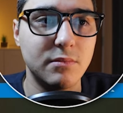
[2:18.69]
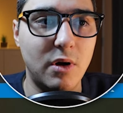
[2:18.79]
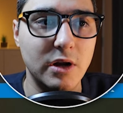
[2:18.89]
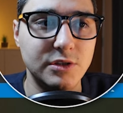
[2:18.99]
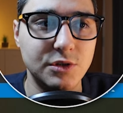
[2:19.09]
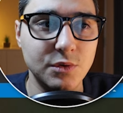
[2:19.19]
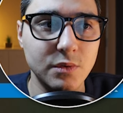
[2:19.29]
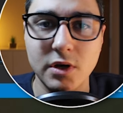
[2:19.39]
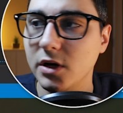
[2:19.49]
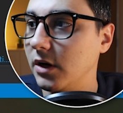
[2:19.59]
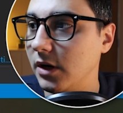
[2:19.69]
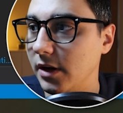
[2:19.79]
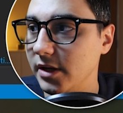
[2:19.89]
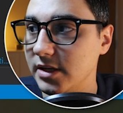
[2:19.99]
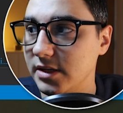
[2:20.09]
Part 2
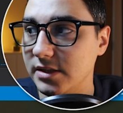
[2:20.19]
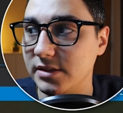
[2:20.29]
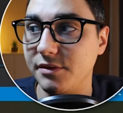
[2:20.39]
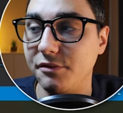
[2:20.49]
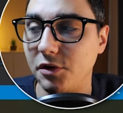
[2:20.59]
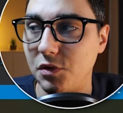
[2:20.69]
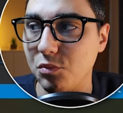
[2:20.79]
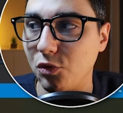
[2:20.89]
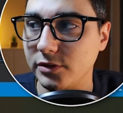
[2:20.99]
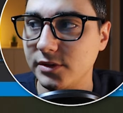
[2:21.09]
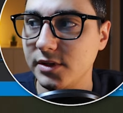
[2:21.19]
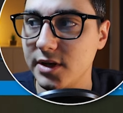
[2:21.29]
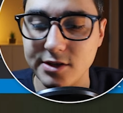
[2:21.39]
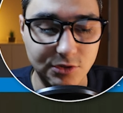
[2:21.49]
is very important,